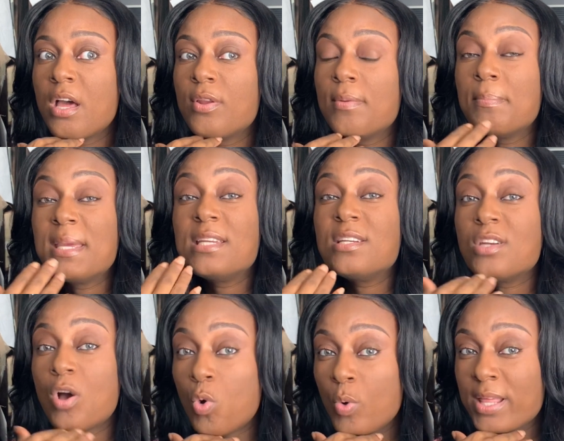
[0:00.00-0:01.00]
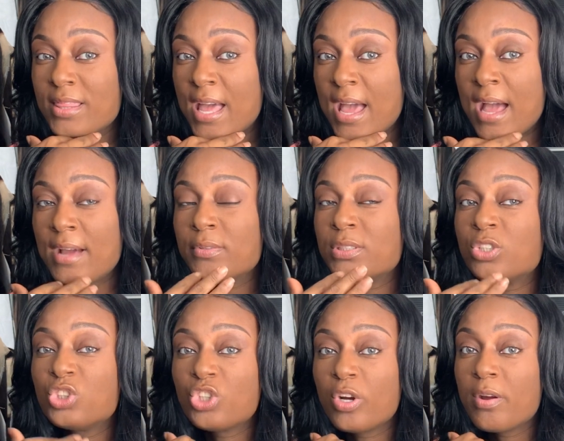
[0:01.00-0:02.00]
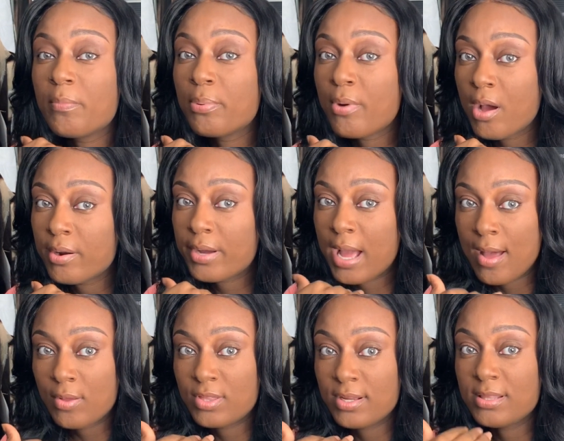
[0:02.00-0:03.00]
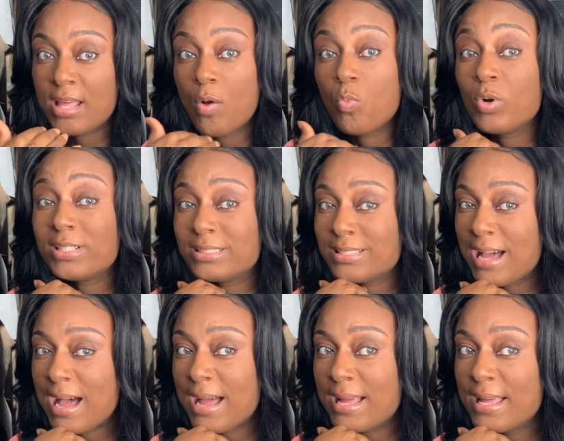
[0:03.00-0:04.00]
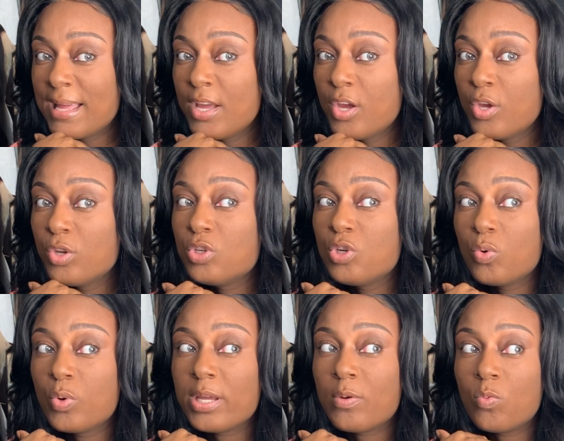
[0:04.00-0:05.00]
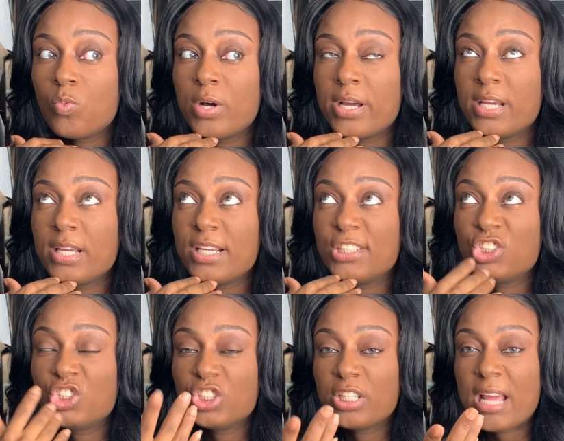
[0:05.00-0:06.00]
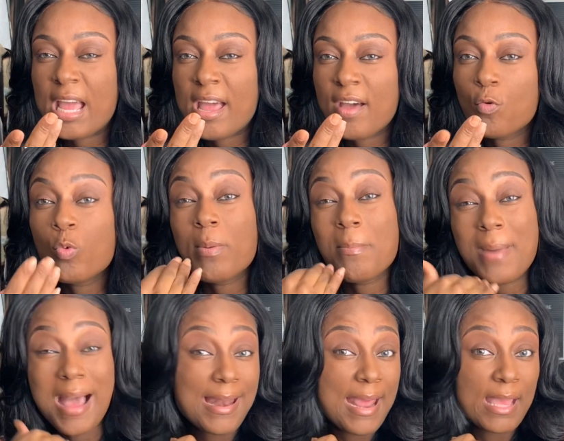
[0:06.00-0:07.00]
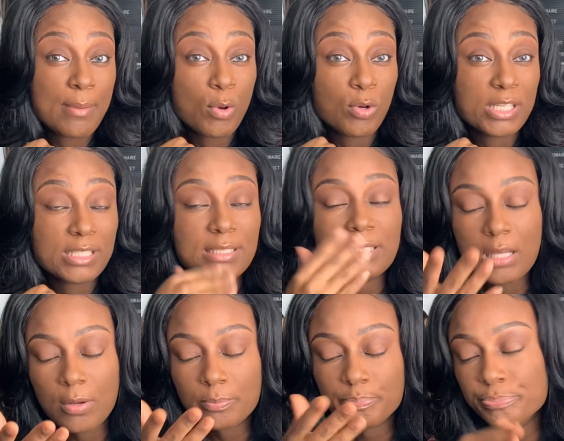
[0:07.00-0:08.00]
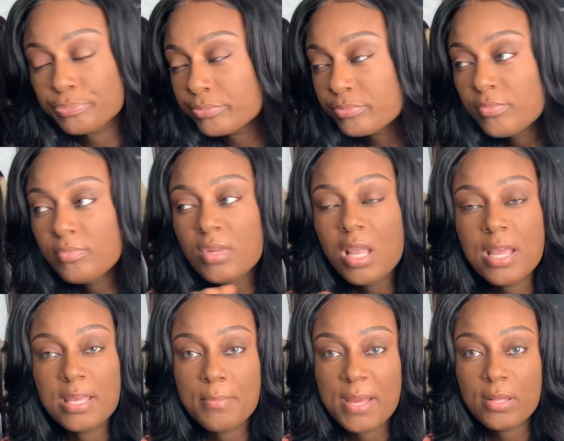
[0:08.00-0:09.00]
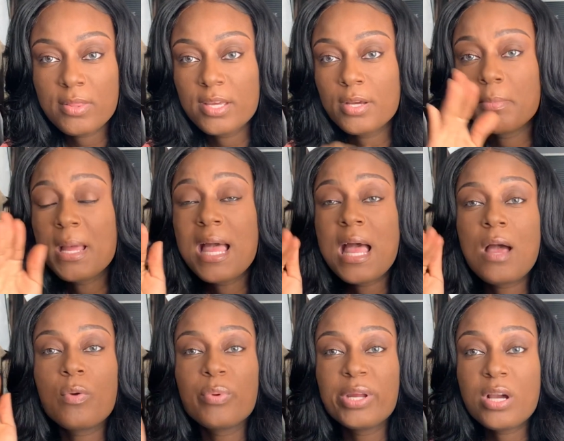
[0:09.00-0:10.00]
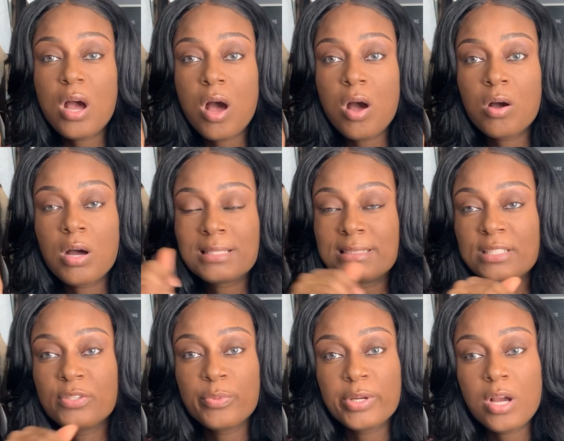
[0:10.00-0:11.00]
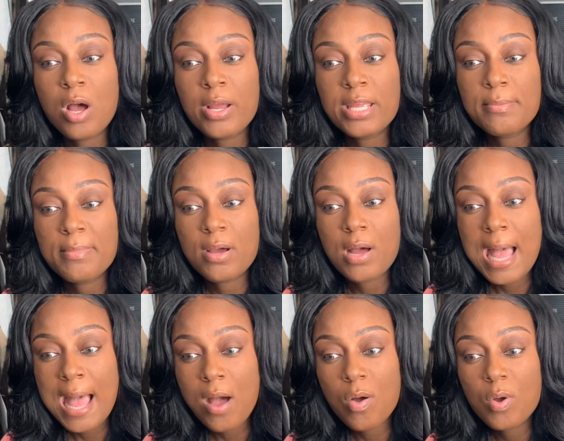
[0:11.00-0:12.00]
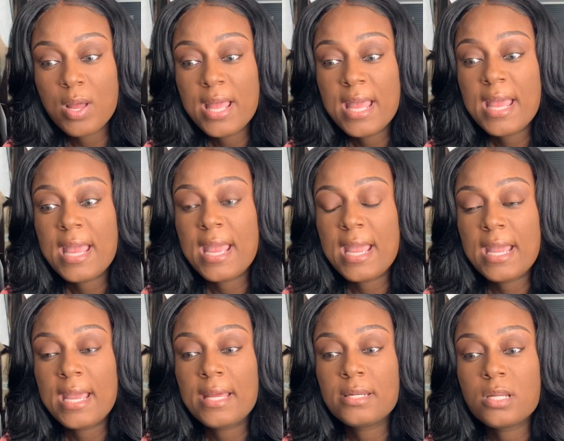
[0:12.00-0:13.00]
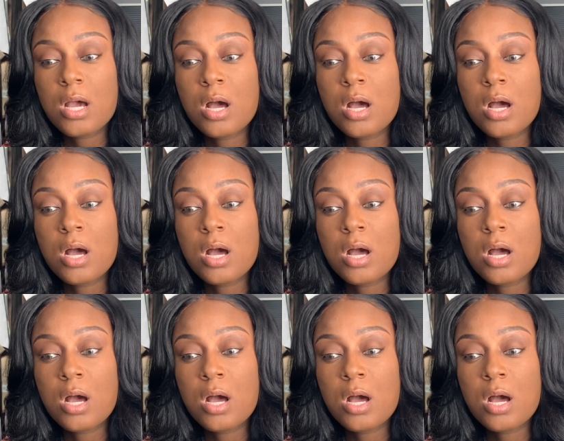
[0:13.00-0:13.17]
me knowing that it was a certain product out there that was not doing what it should have with my name on it. So emailed them, I sent a recall email out, and